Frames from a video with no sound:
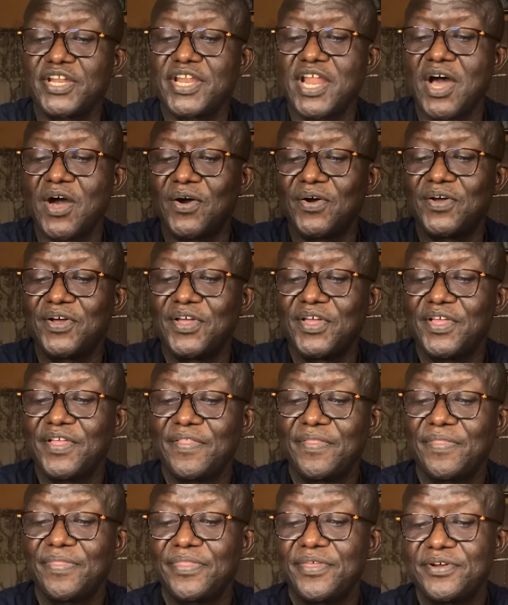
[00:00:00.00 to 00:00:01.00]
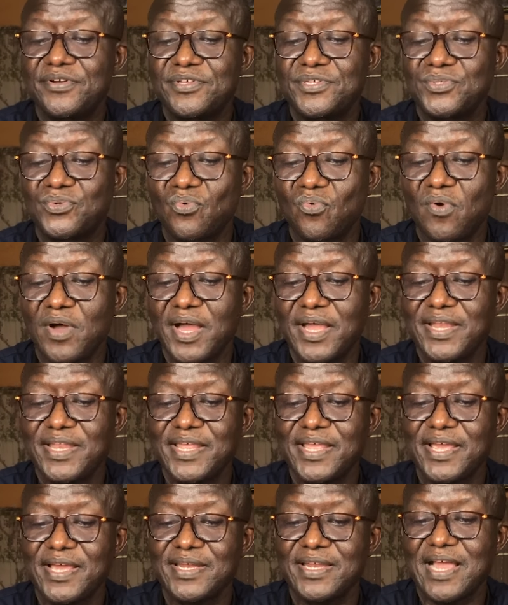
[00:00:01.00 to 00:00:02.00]
Now, there is one
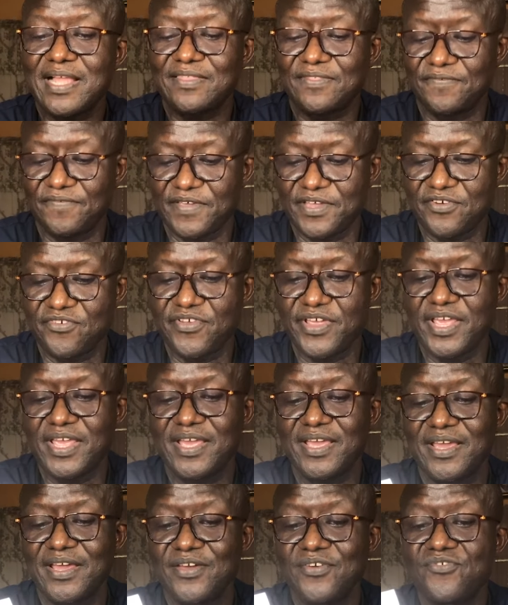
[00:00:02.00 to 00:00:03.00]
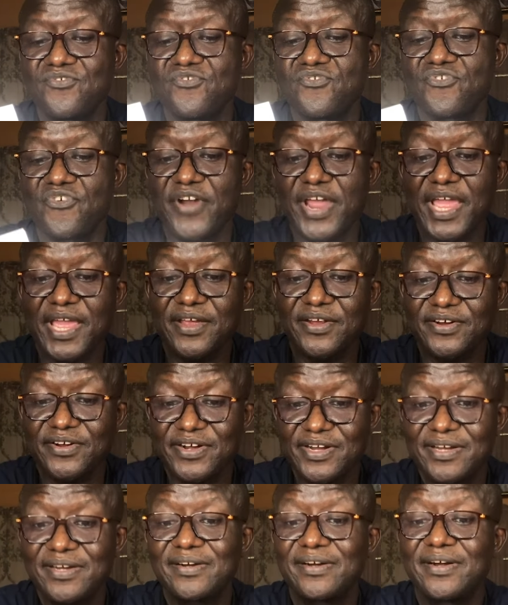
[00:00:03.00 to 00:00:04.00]
here that's very
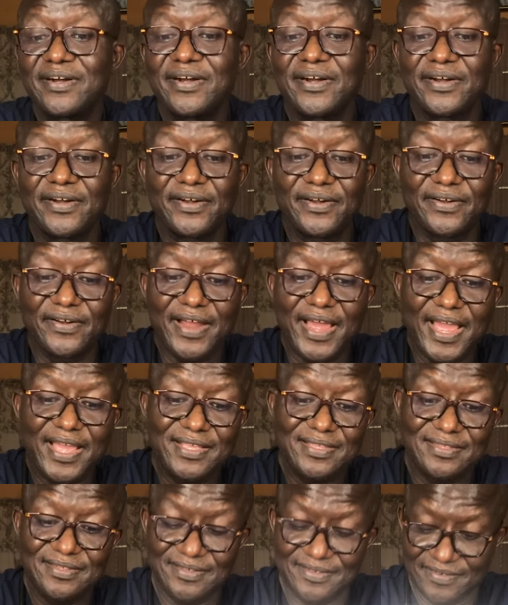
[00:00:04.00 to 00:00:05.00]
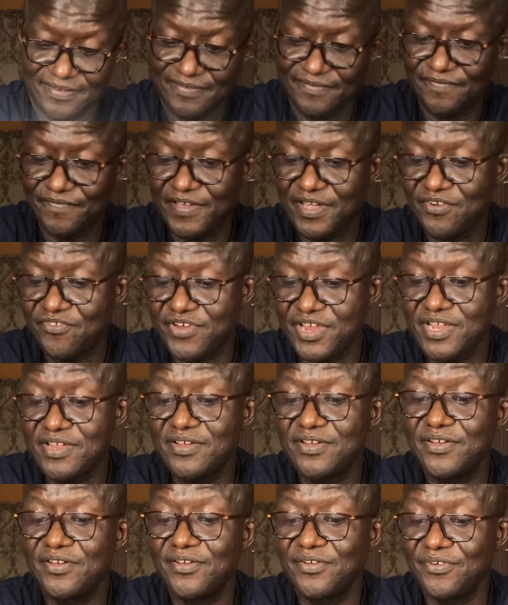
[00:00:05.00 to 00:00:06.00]
rare, right? Very
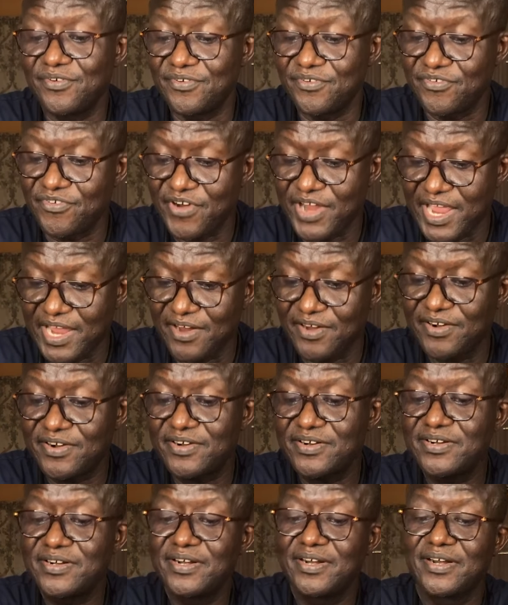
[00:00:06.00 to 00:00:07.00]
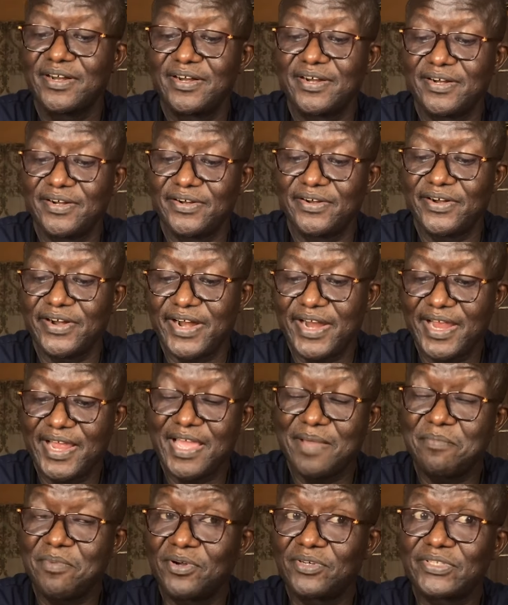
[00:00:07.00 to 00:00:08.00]
rare, right?
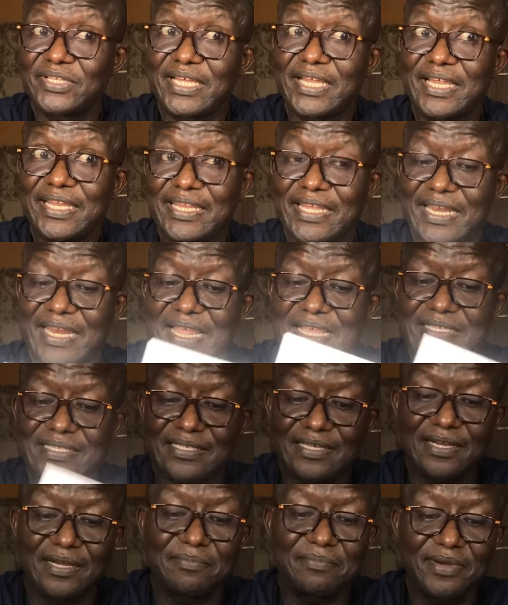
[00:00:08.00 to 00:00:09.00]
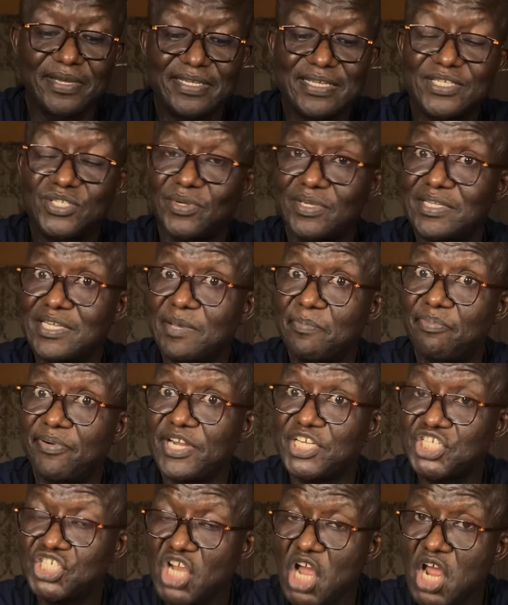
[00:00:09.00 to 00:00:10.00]
Among the less common is what?
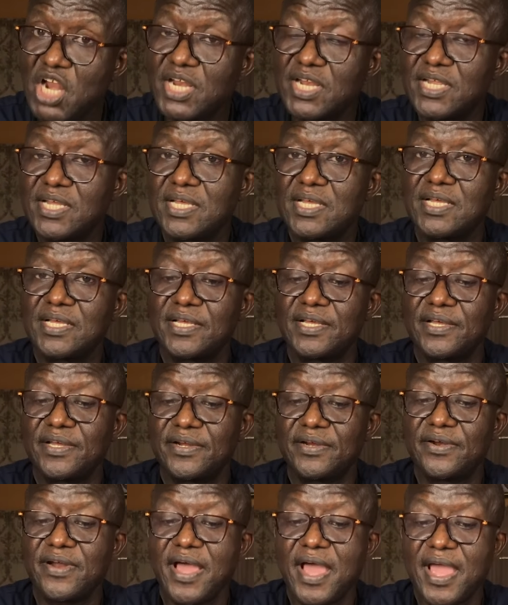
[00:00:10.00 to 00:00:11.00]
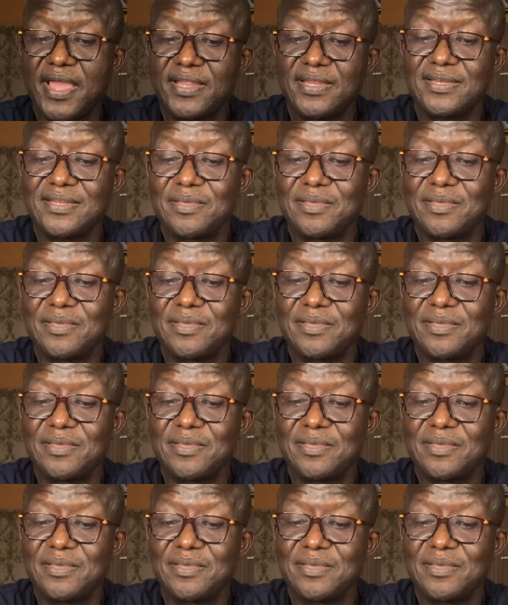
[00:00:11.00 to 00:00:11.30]
Depression, right?